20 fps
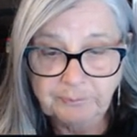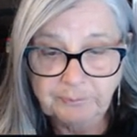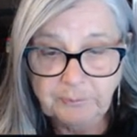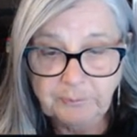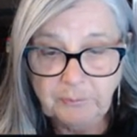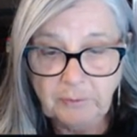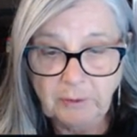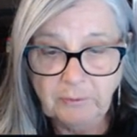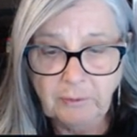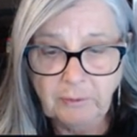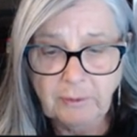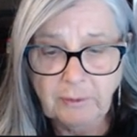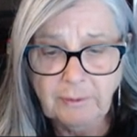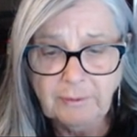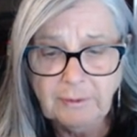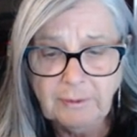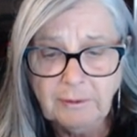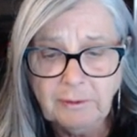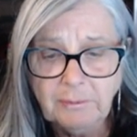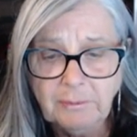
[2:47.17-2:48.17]
So there's a
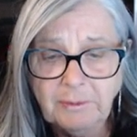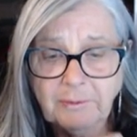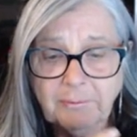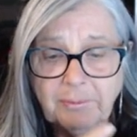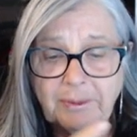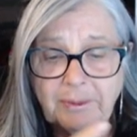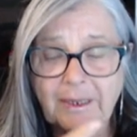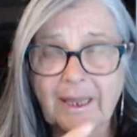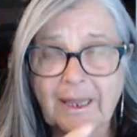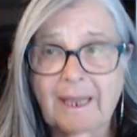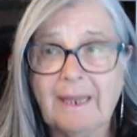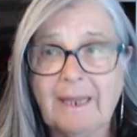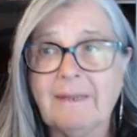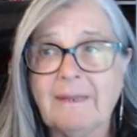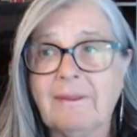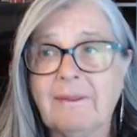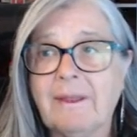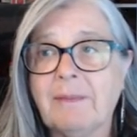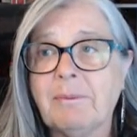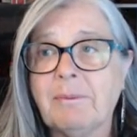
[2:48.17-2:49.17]
little bit of planning there,
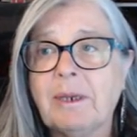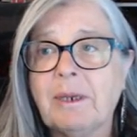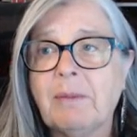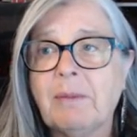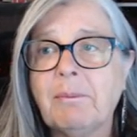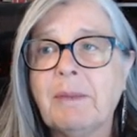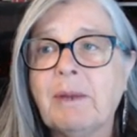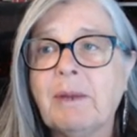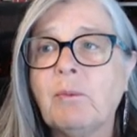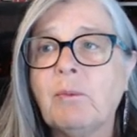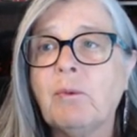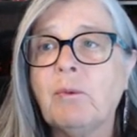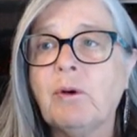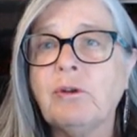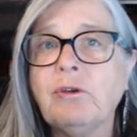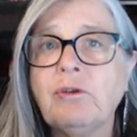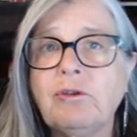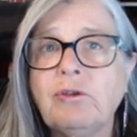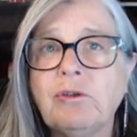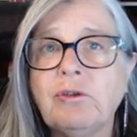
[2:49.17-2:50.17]
but no matter what you
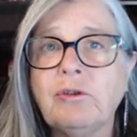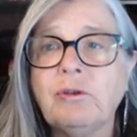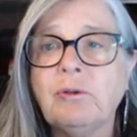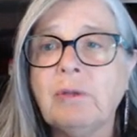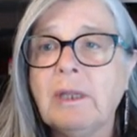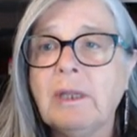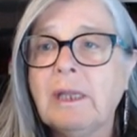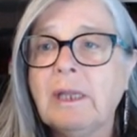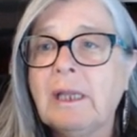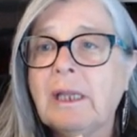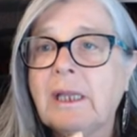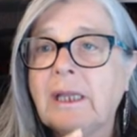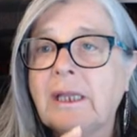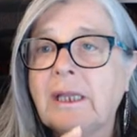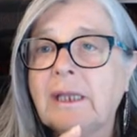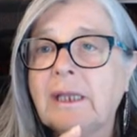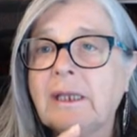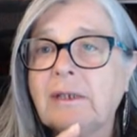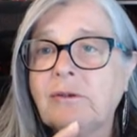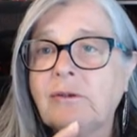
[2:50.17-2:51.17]
do
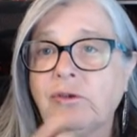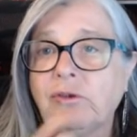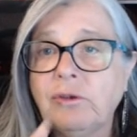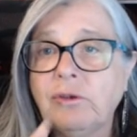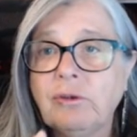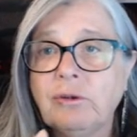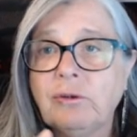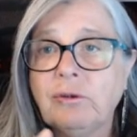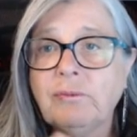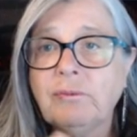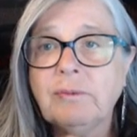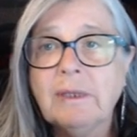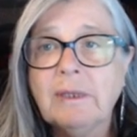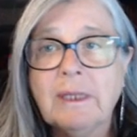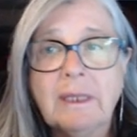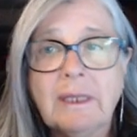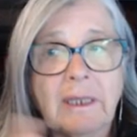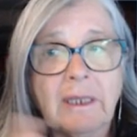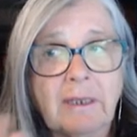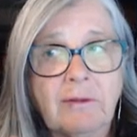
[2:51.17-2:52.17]
in June,
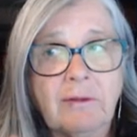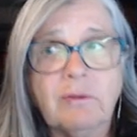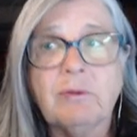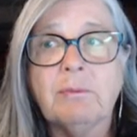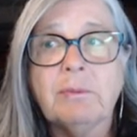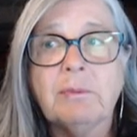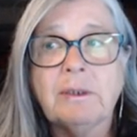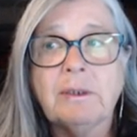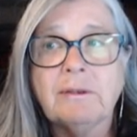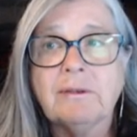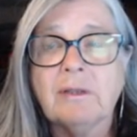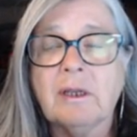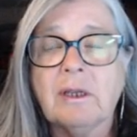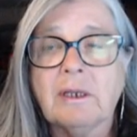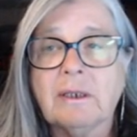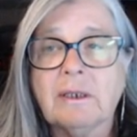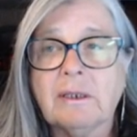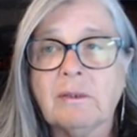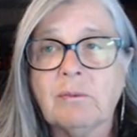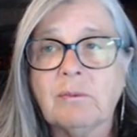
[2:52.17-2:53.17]
it's almost like
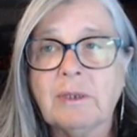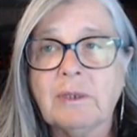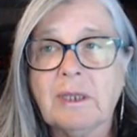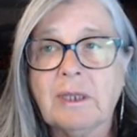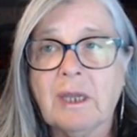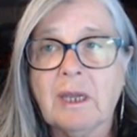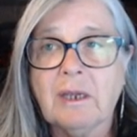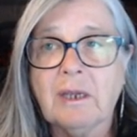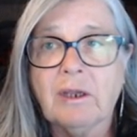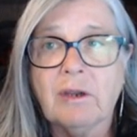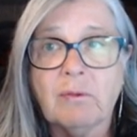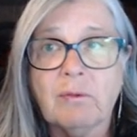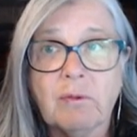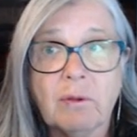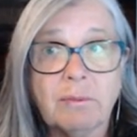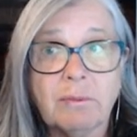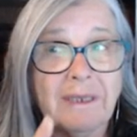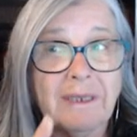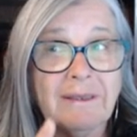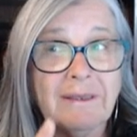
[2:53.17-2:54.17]
we can't go wrong. But
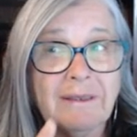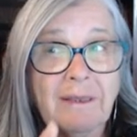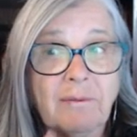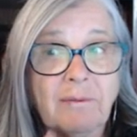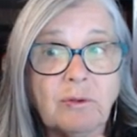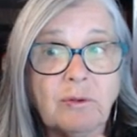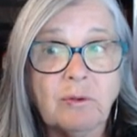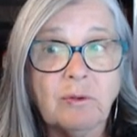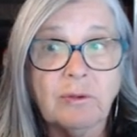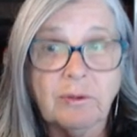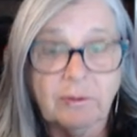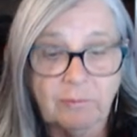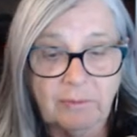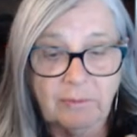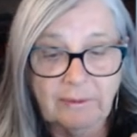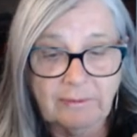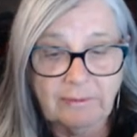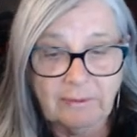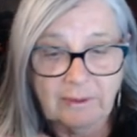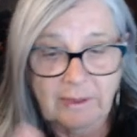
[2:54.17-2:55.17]
let's have a look at the rest of
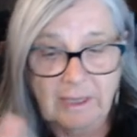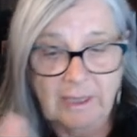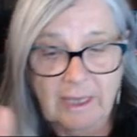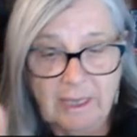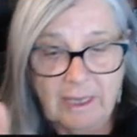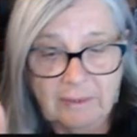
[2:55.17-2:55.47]
the cards.